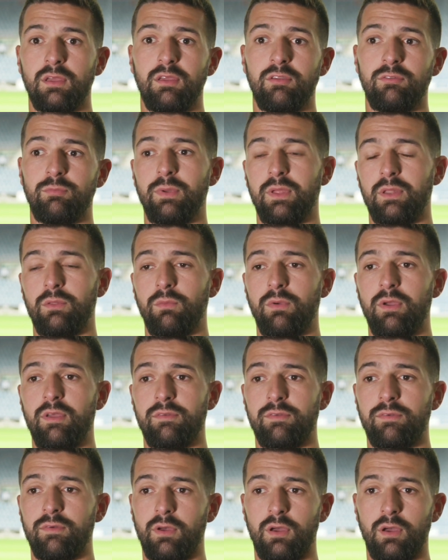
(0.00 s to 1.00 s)
he's been
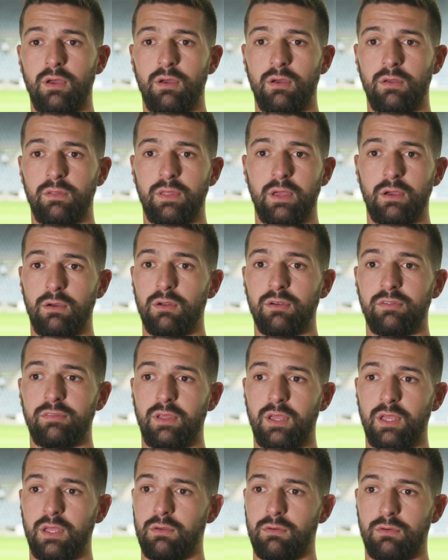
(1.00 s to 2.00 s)
with, they're all
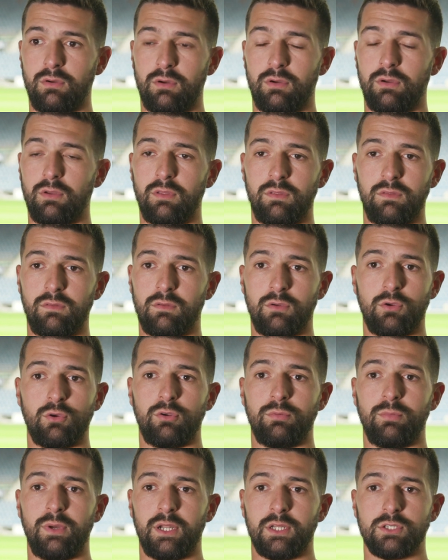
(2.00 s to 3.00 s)
saying, oh, he's a
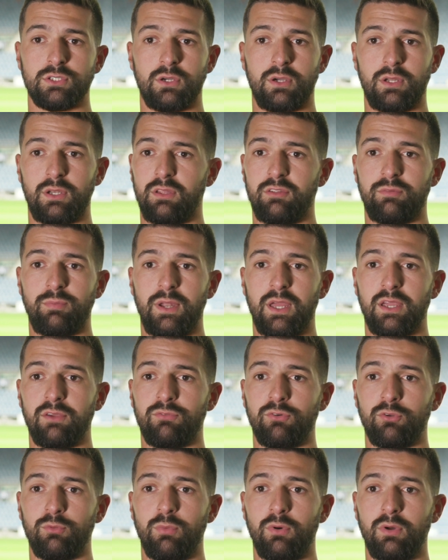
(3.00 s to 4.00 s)
good manager and he's playing
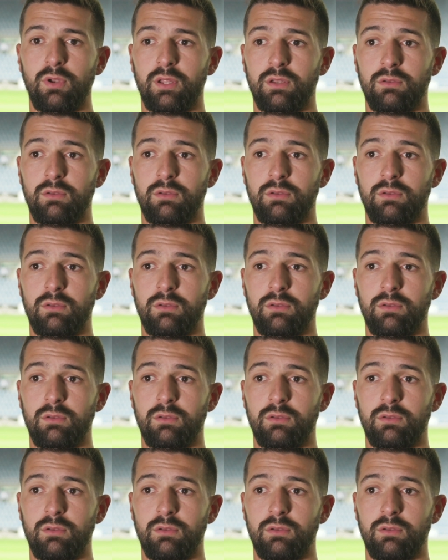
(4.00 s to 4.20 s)
football.